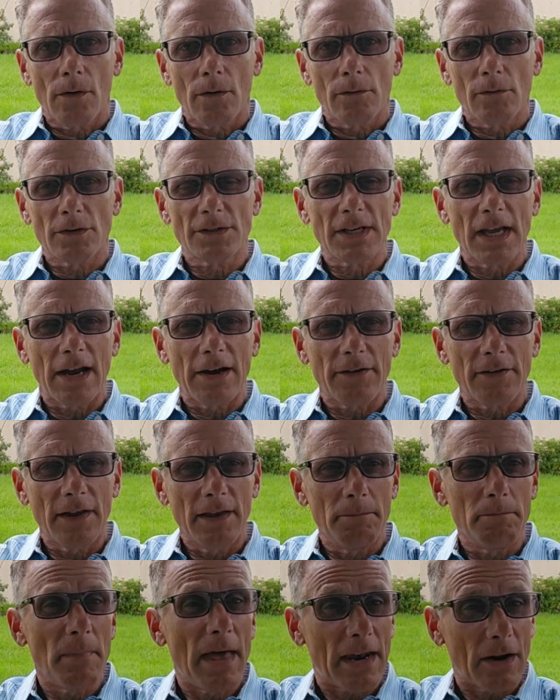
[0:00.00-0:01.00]

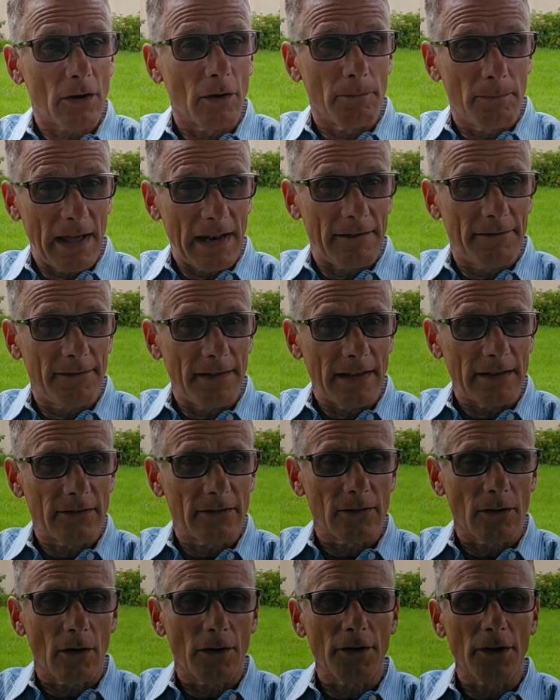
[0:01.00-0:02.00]
Retiree medical benefits are